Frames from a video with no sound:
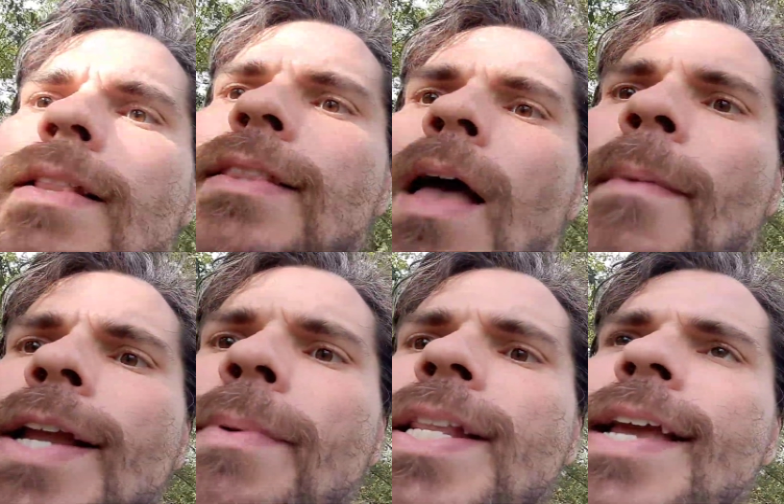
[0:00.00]
that
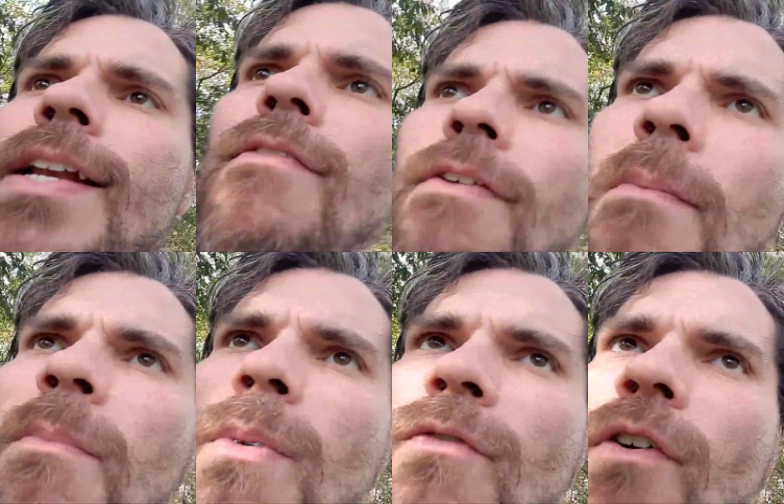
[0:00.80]
might be the end of
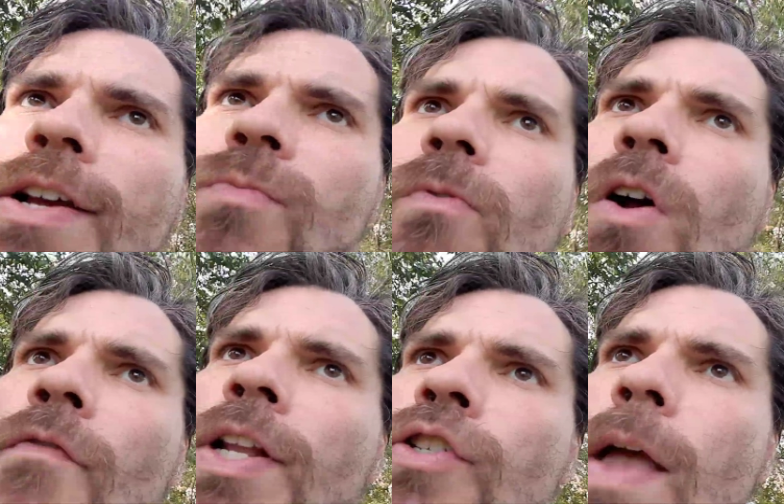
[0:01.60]
him as far as
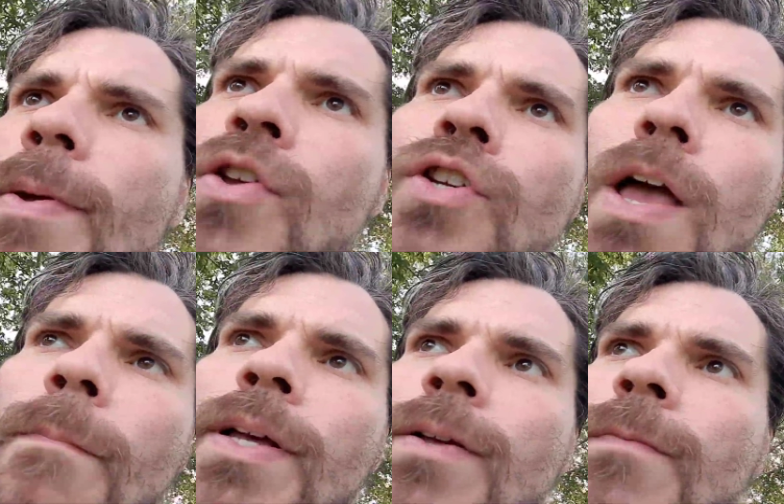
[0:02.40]
going for the championship.